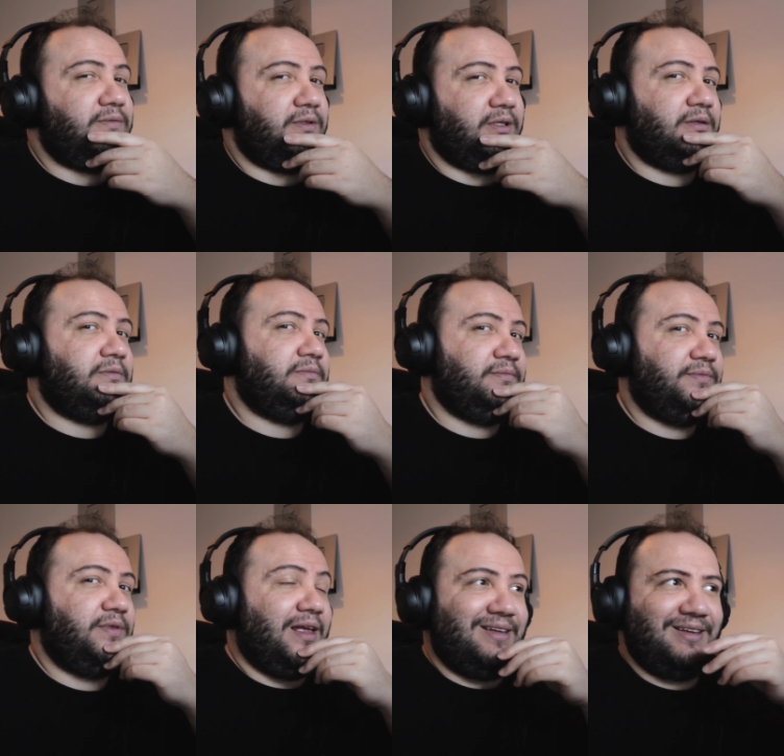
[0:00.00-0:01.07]
Yeah,
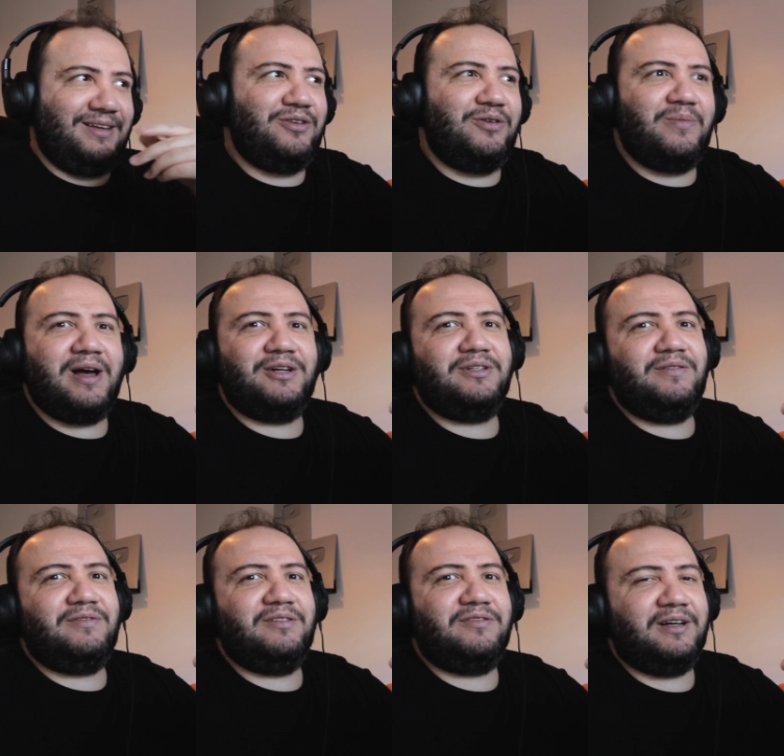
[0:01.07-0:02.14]
can you imagine if
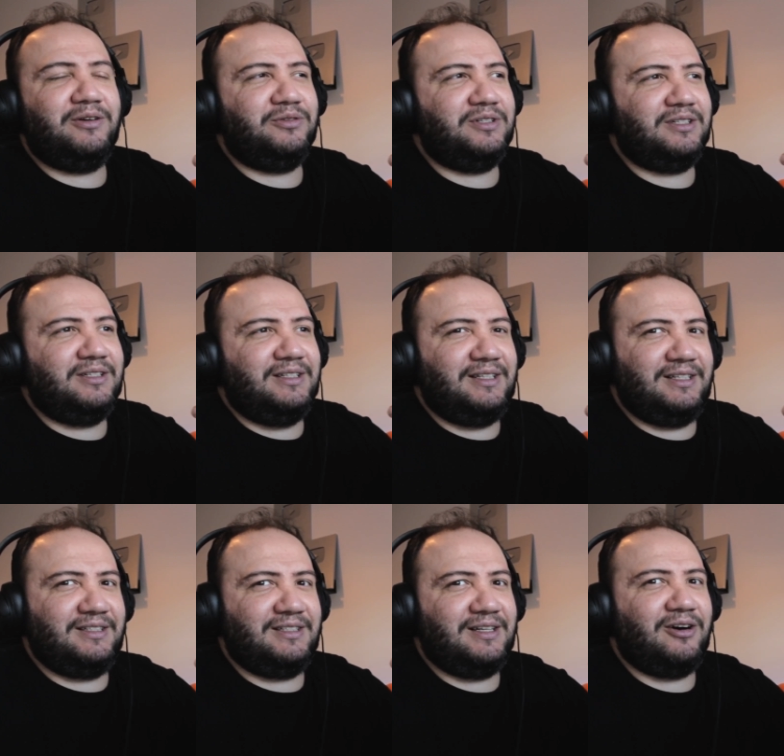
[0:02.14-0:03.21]
the finals
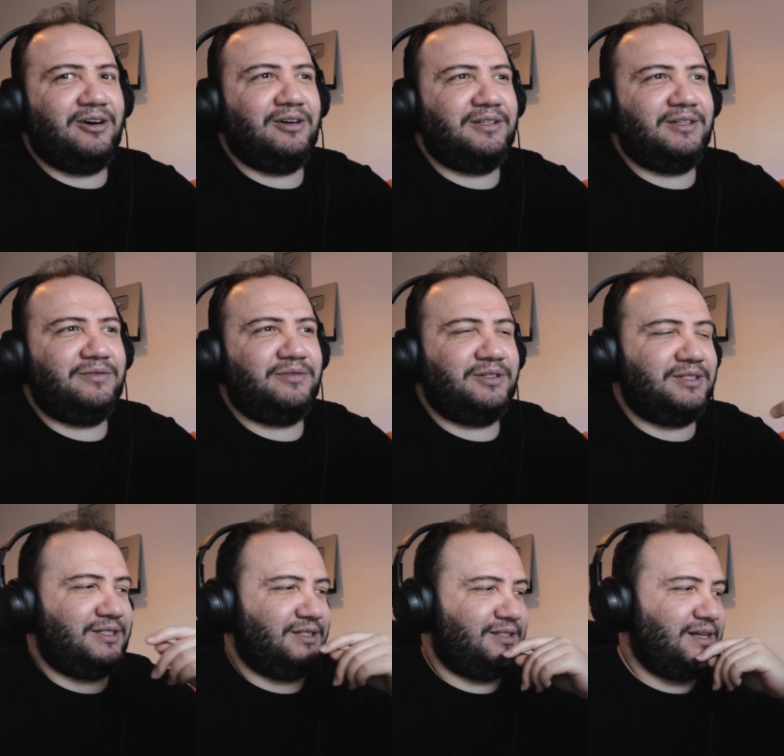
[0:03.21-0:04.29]
is Holland
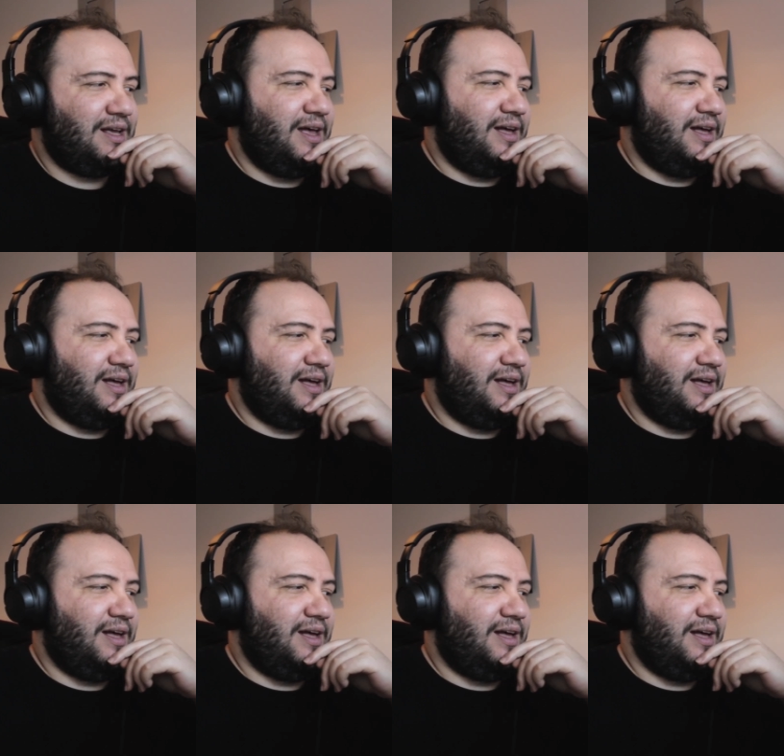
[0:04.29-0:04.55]
versus